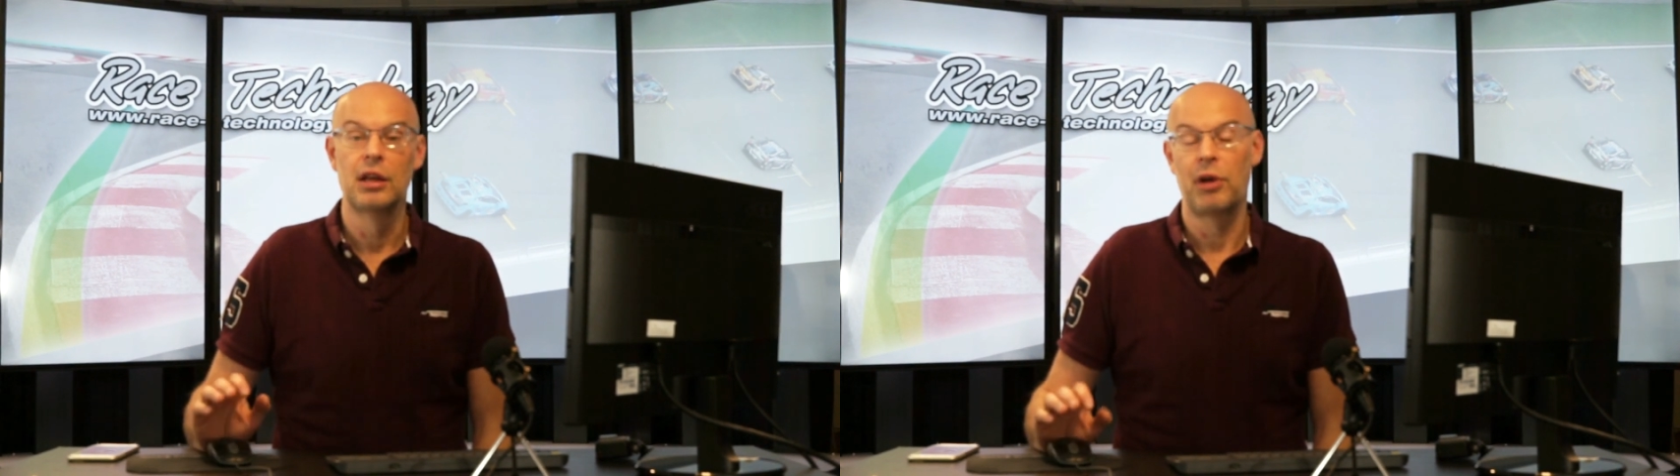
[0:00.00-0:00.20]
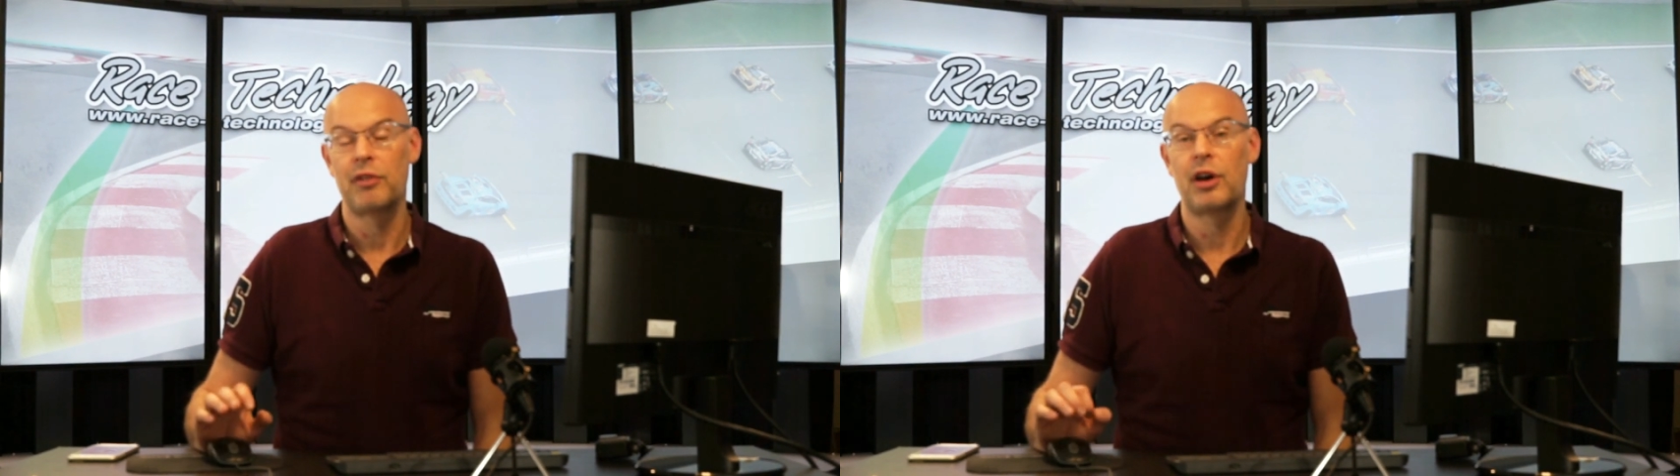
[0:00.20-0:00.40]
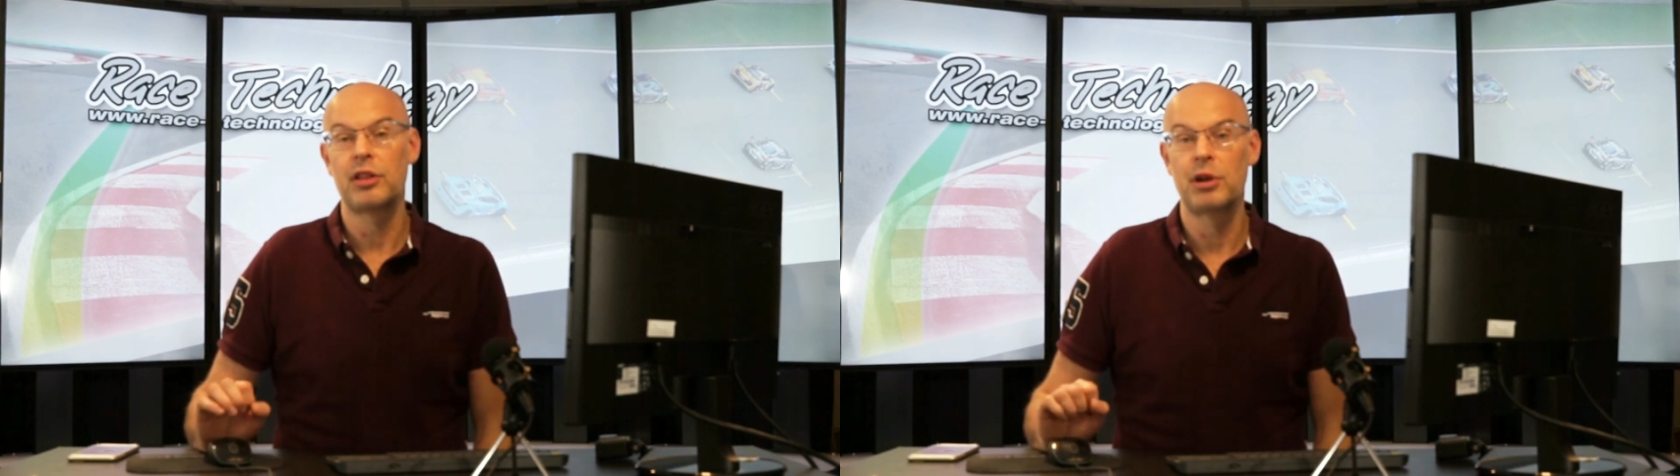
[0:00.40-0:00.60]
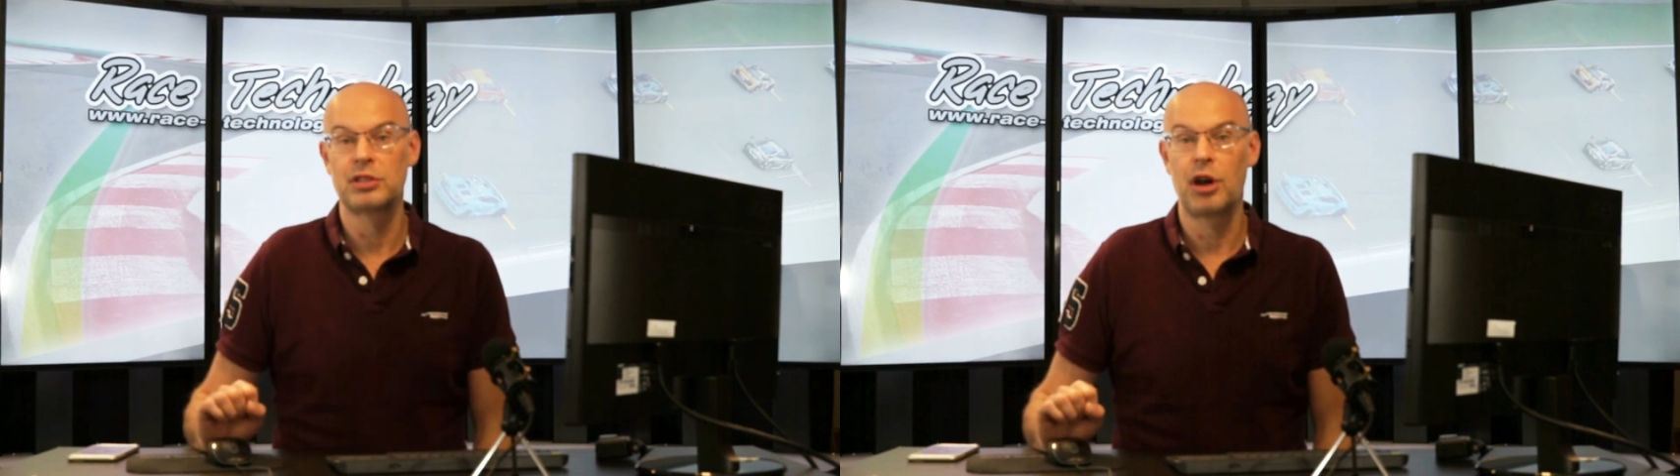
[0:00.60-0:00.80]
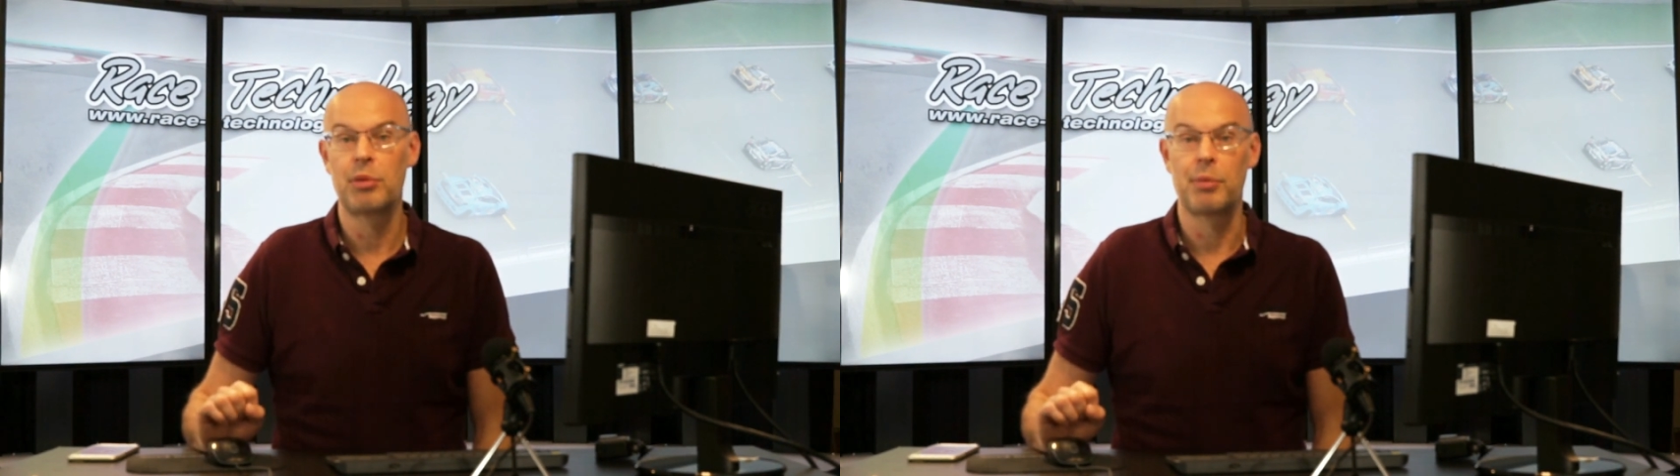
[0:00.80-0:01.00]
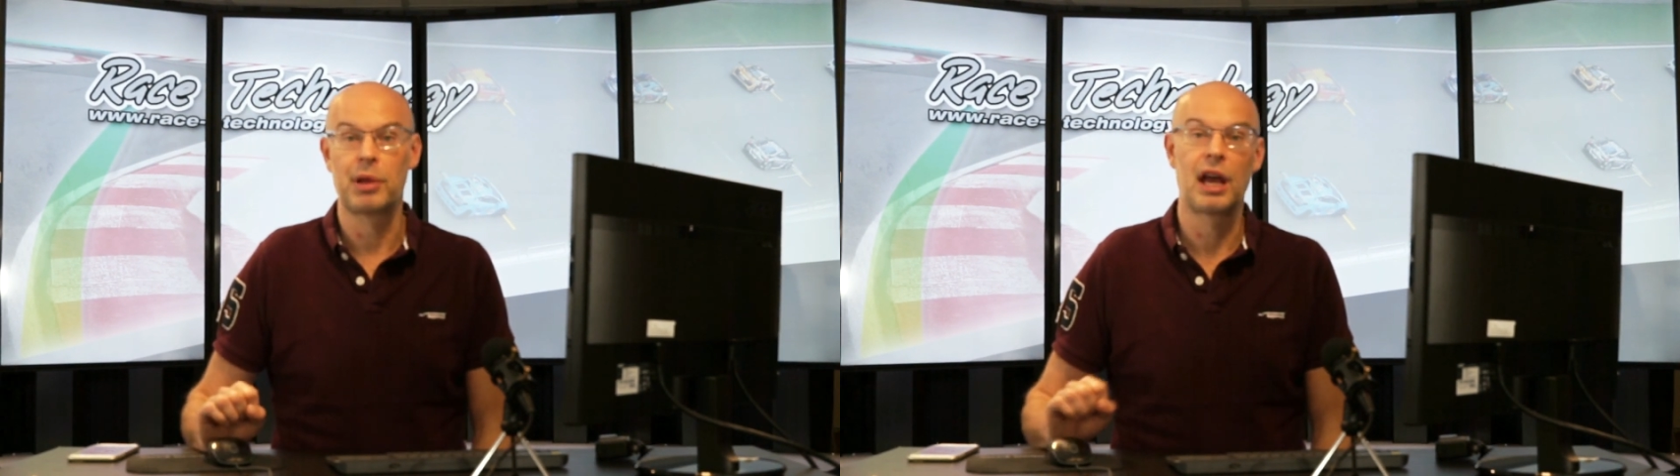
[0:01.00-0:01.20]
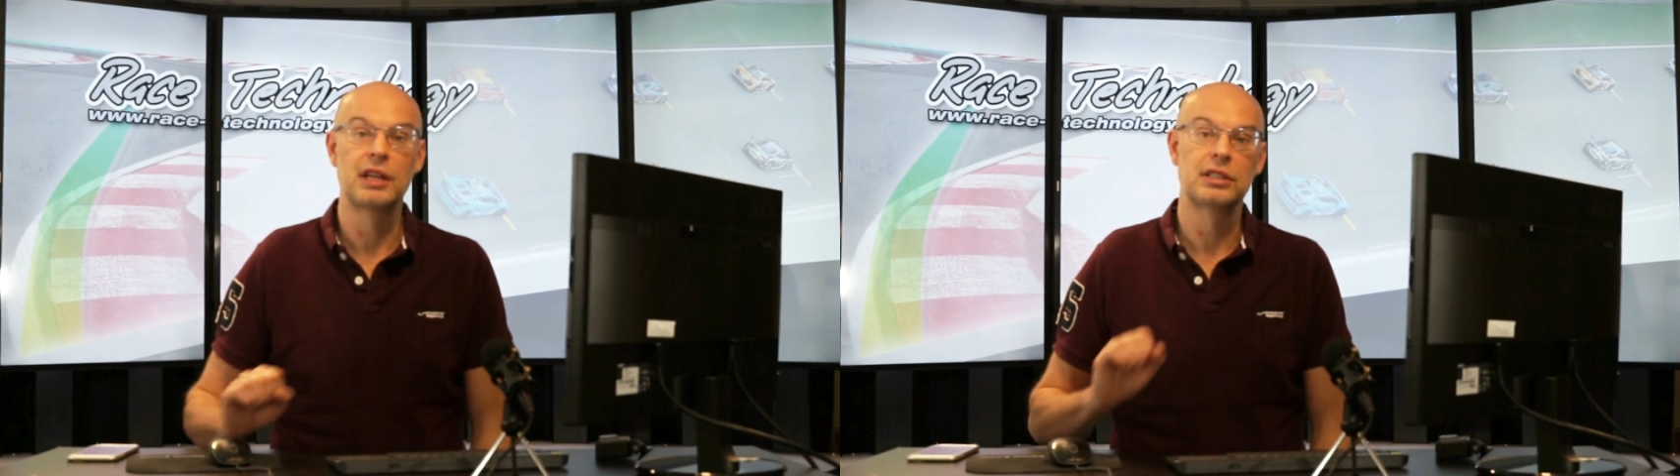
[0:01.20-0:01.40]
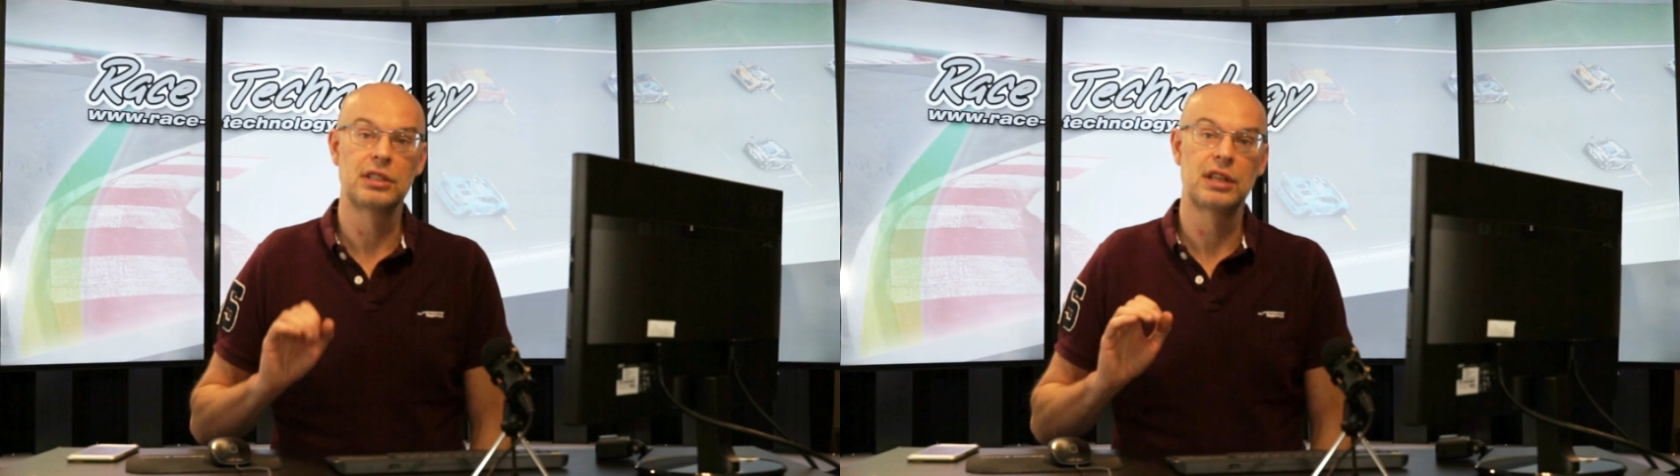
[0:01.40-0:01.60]
By far the most common
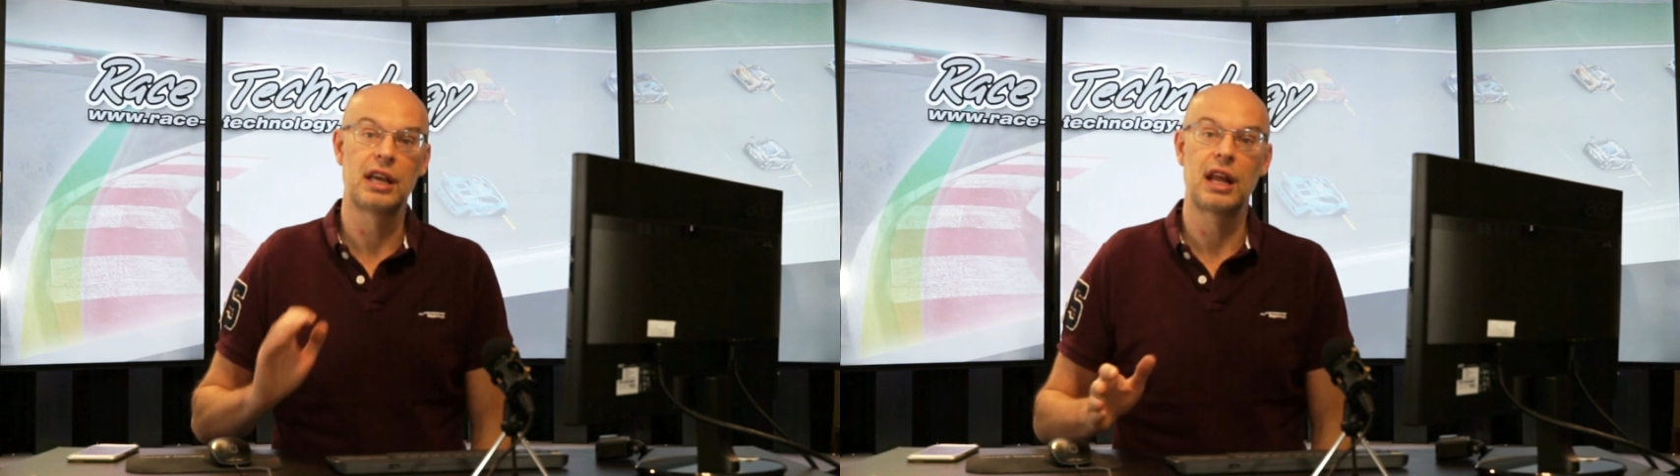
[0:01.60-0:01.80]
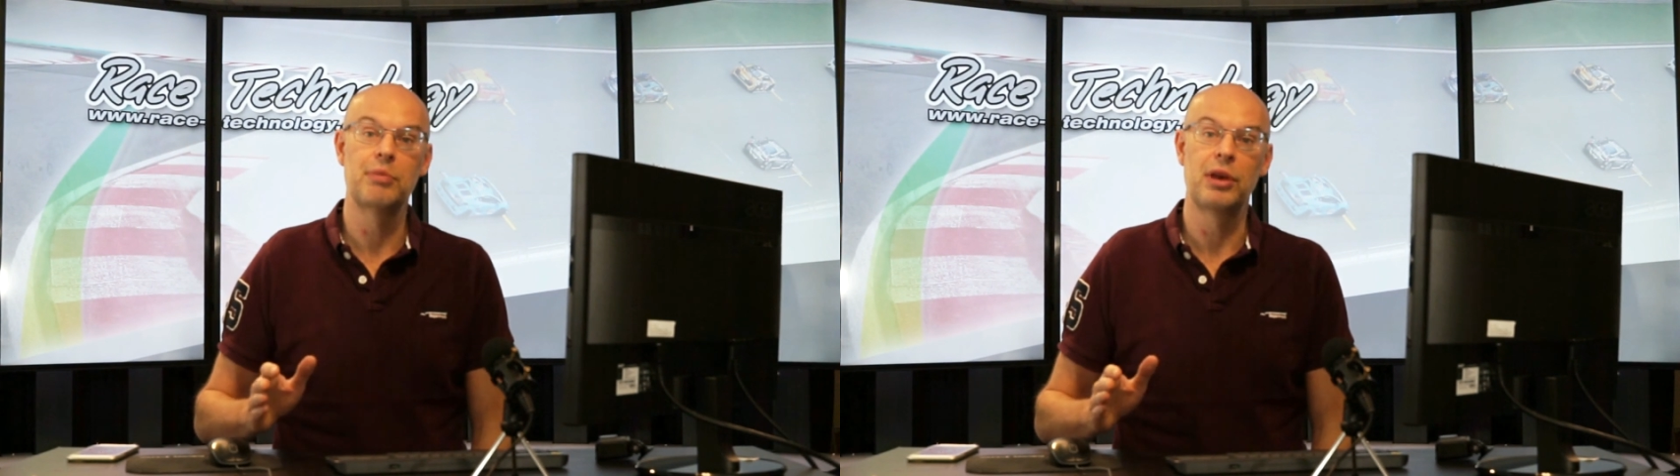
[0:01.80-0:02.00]
application is you take an M